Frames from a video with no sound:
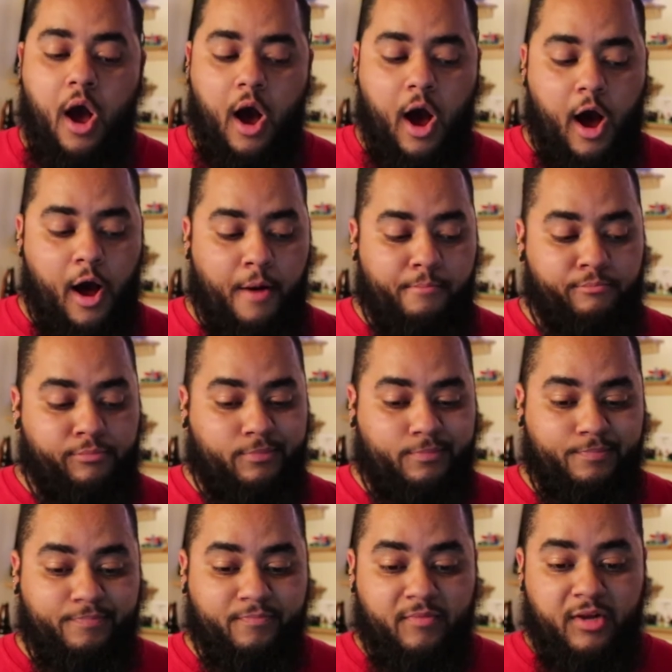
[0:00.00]

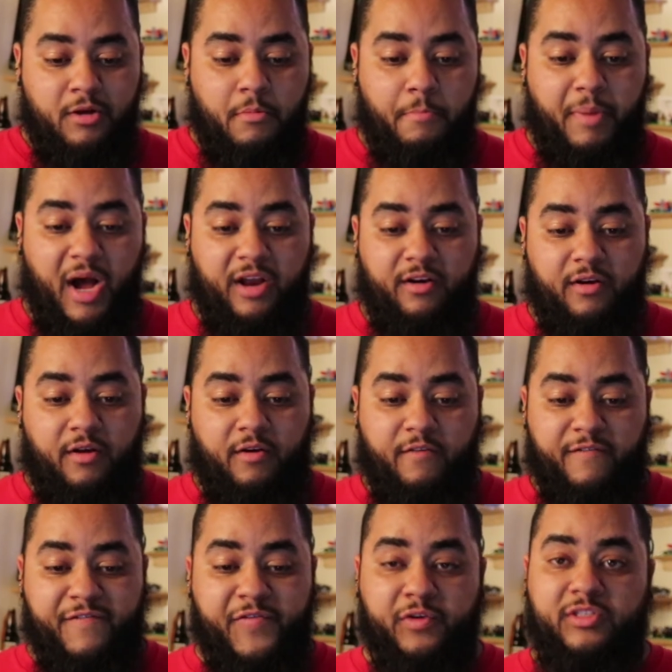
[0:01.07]
But
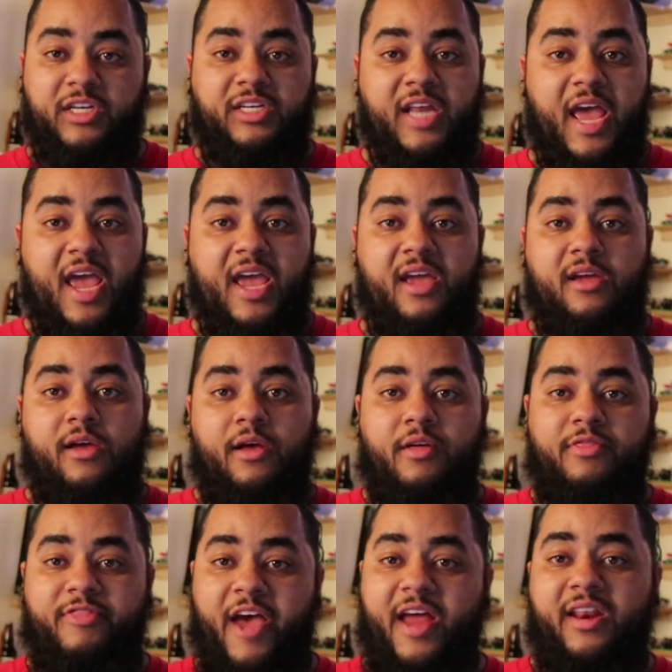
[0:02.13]
for today,
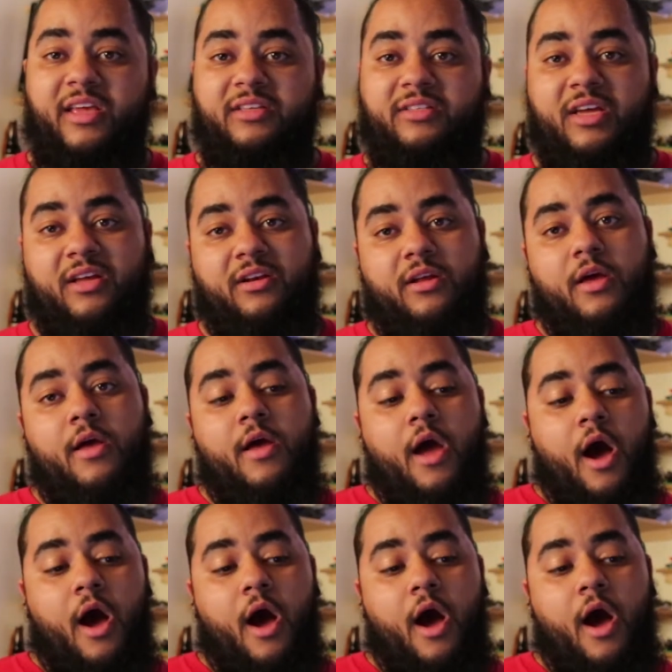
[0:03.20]
that is it.